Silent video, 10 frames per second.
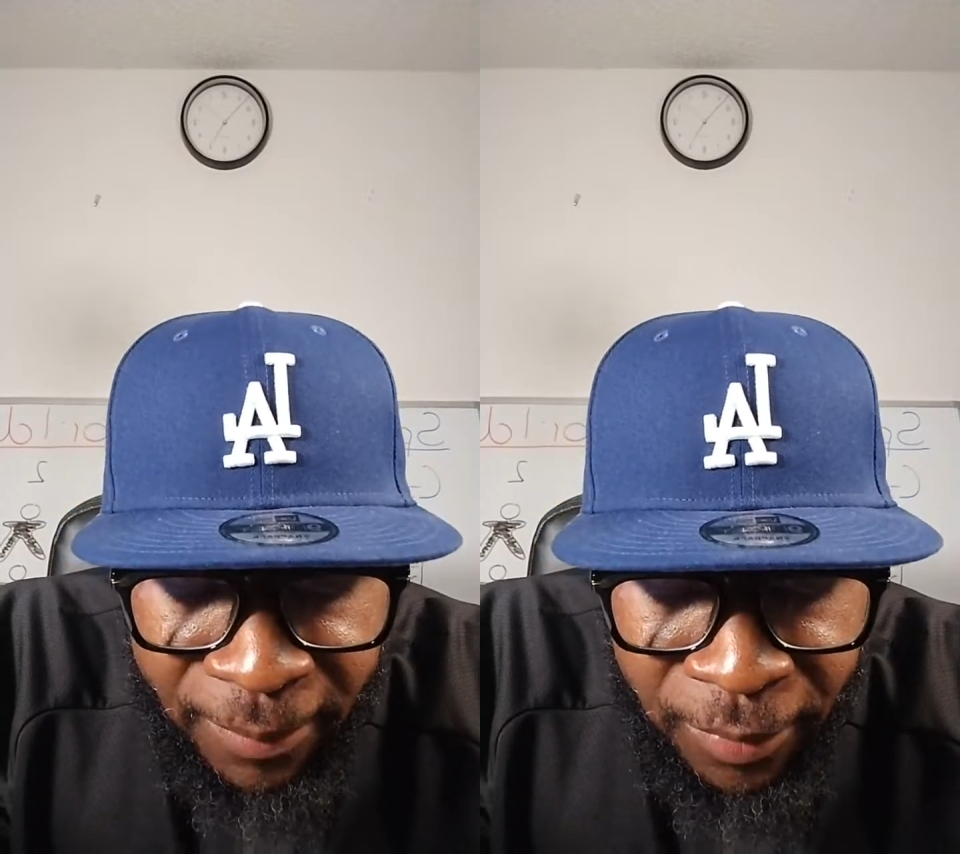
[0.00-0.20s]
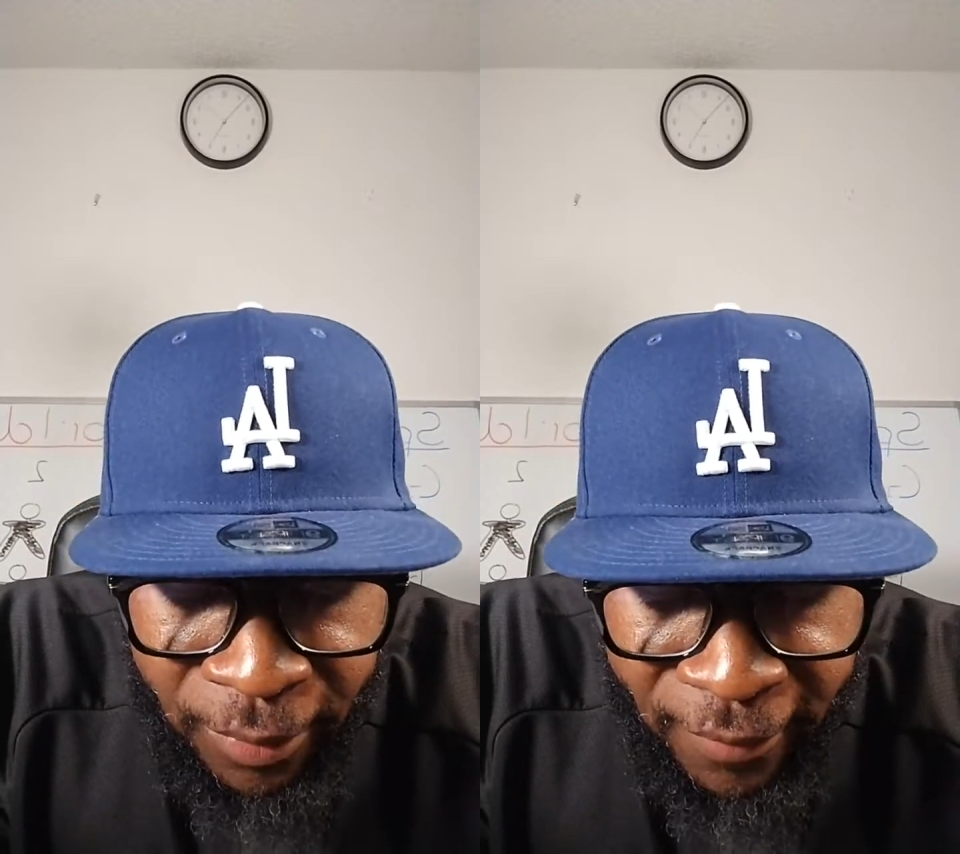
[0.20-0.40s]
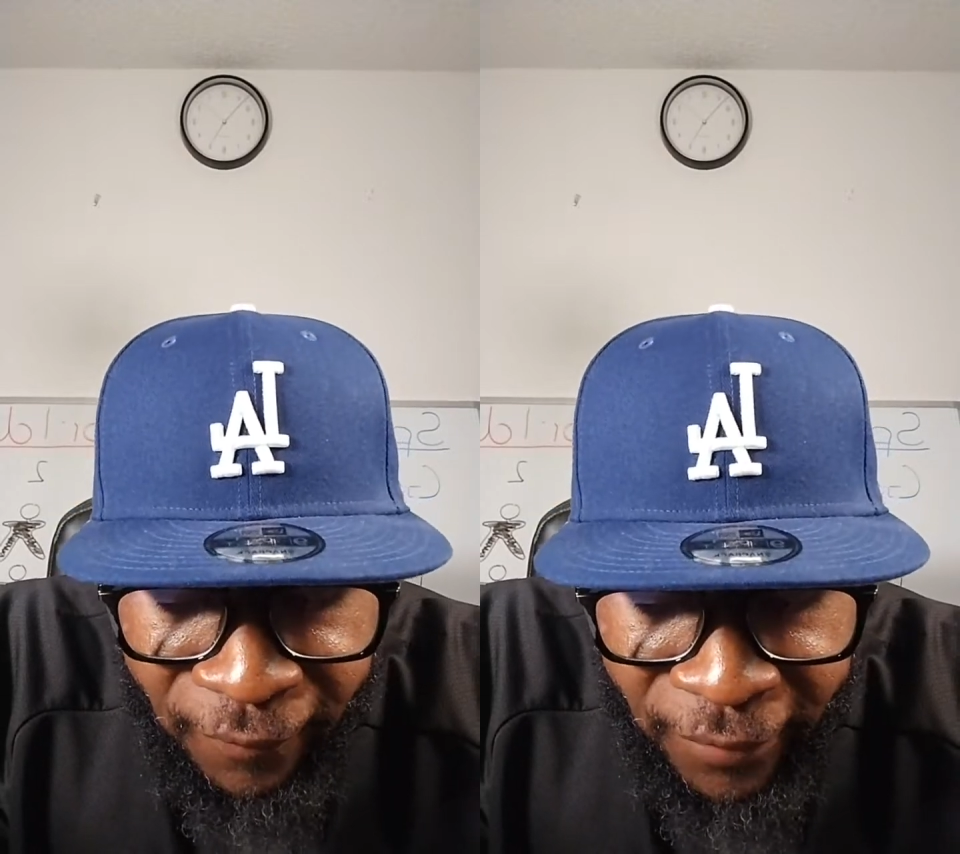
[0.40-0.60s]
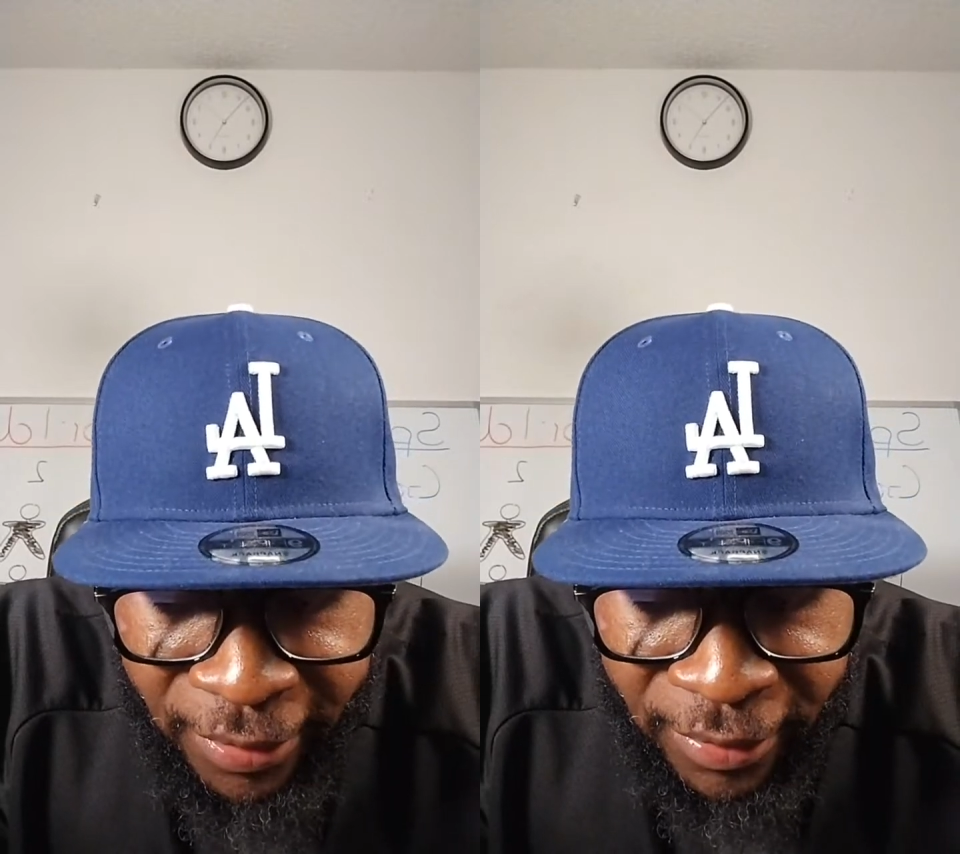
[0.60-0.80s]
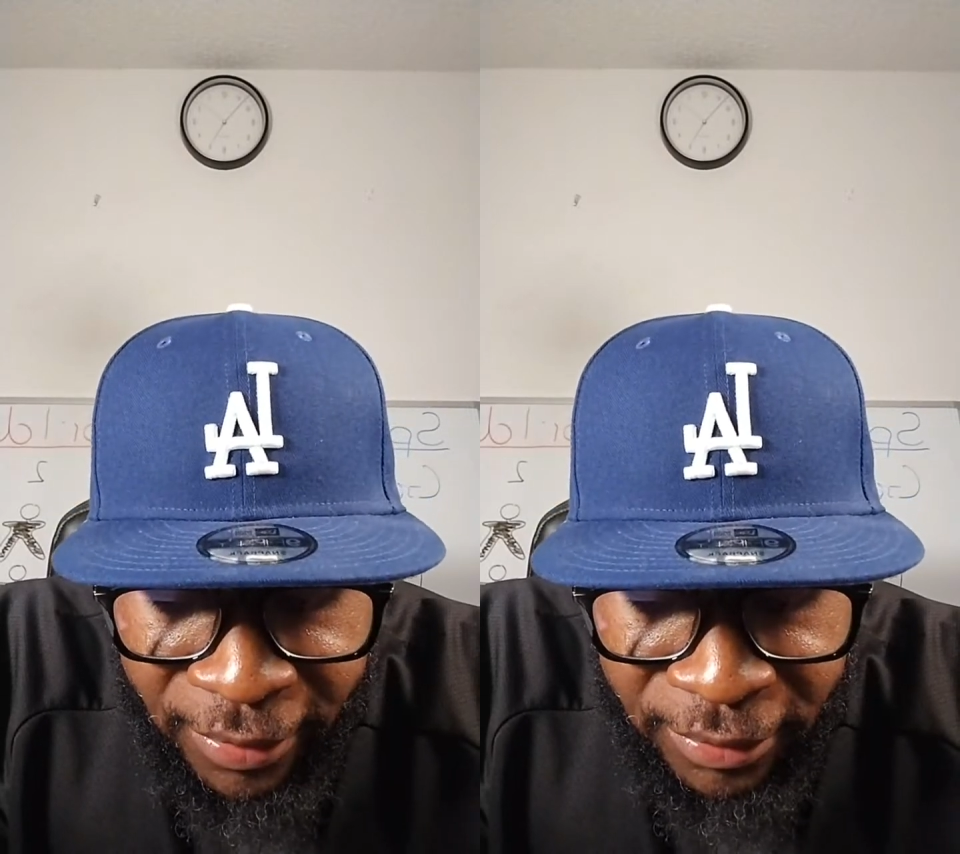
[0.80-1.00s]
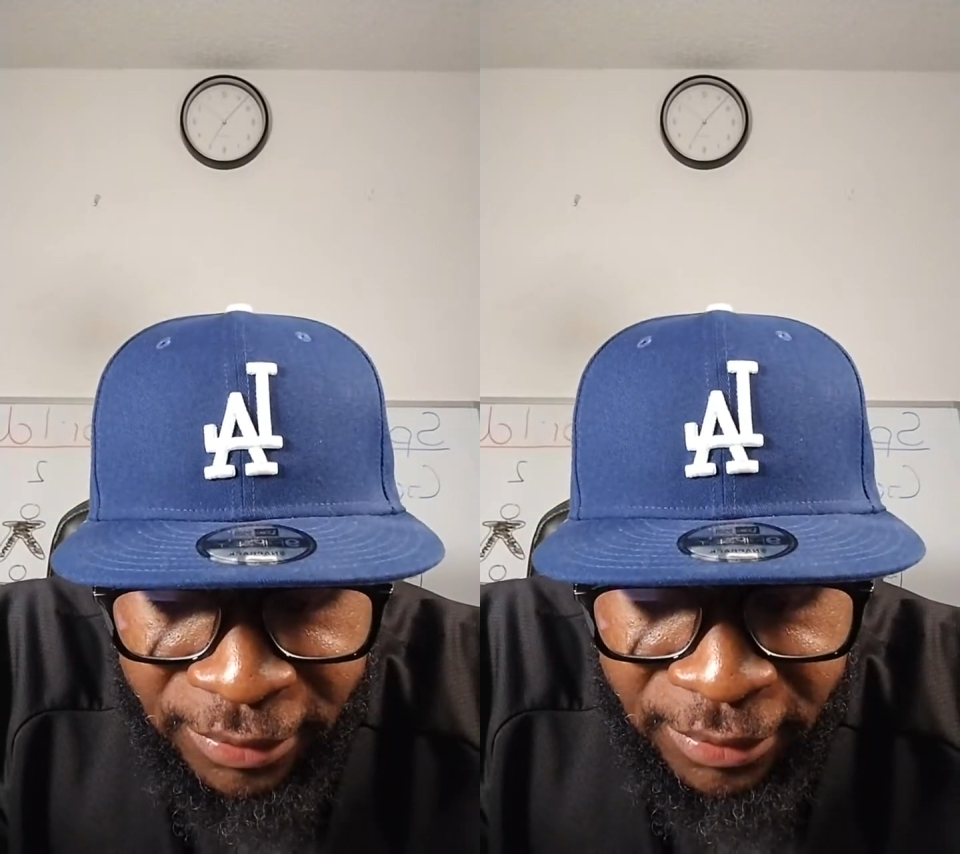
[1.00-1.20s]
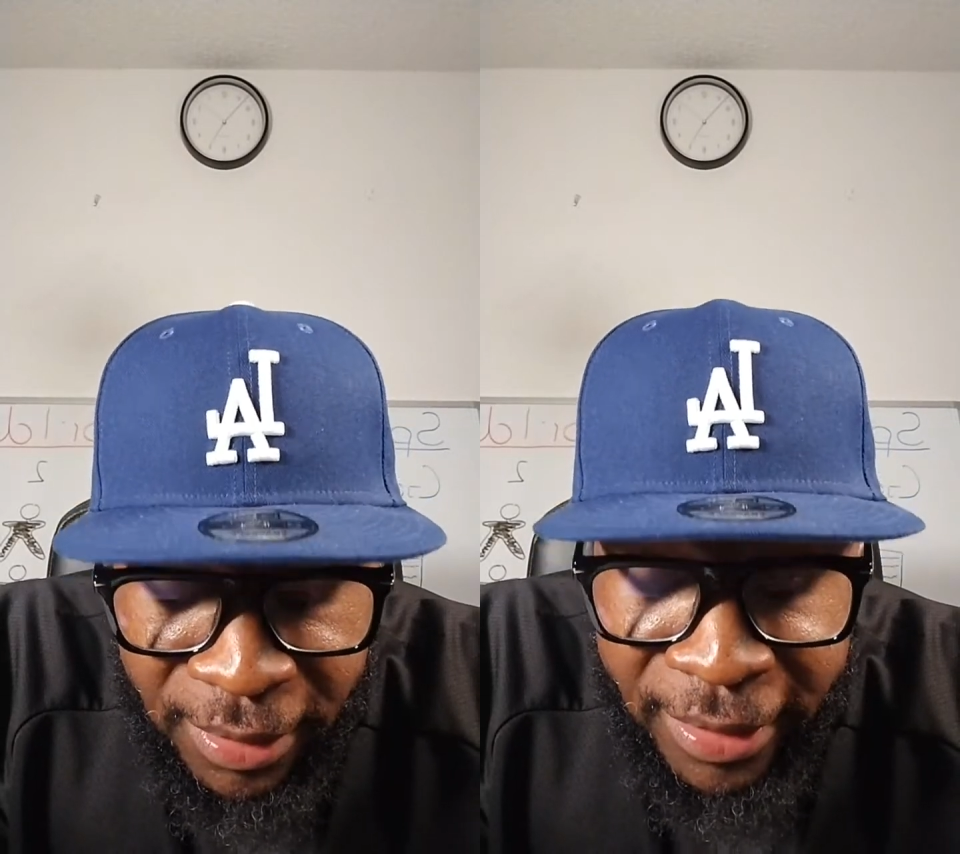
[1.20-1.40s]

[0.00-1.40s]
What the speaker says: They keep you in fear.